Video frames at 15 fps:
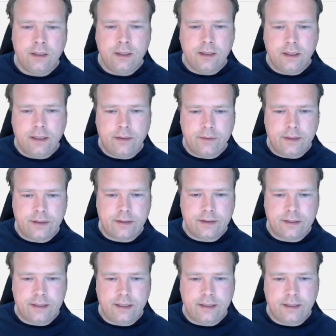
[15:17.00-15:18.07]
then we can
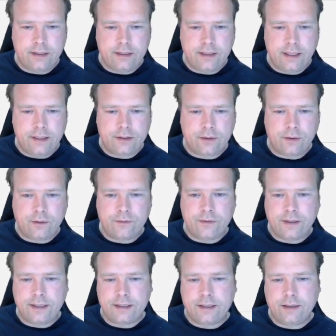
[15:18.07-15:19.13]
just see that change
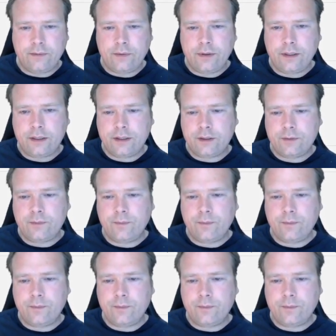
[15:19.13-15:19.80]
author actually works.